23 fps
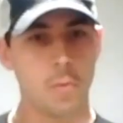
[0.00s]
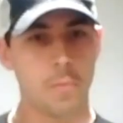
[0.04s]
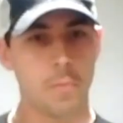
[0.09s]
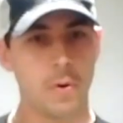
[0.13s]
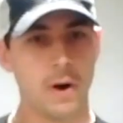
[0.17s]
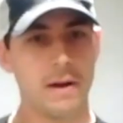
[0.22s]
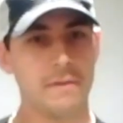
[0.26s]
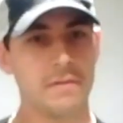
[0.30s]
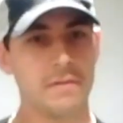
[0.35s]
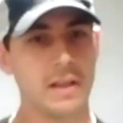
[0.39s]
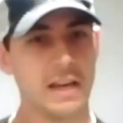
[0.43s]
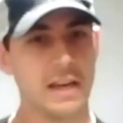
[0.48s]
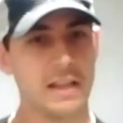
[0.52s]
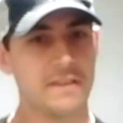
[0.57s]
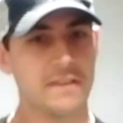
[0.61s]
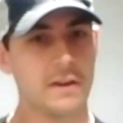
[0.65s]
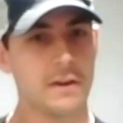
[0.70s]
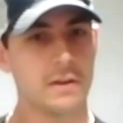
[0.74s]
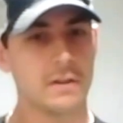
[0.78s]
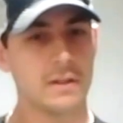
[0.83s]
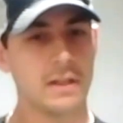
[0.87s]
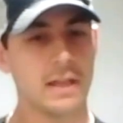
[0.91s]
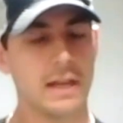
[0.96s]
prevalent
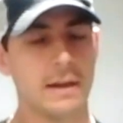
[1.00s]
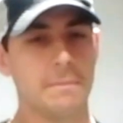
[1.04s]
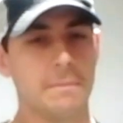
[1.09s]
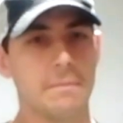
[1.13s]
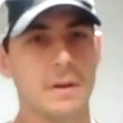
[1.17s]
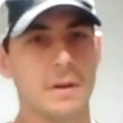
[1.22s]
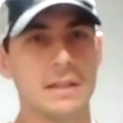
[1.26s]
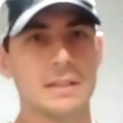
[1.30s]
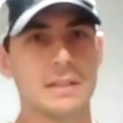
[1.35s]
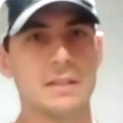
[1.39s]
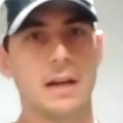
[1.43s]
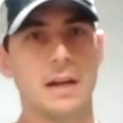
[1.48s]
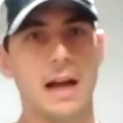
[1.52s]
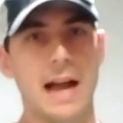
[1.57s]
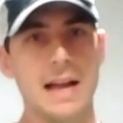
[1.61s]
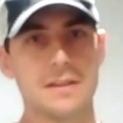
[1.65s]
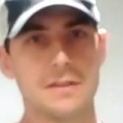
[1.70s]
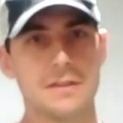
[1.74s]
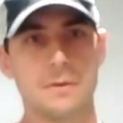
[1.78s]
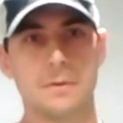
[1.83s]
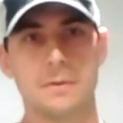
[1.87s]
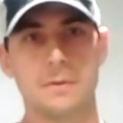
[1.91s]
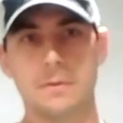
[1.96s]
until high
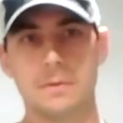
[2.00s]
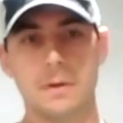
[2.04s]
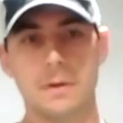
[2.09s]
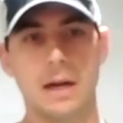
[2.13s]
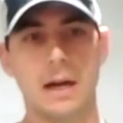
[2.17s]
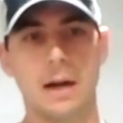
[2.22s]
school.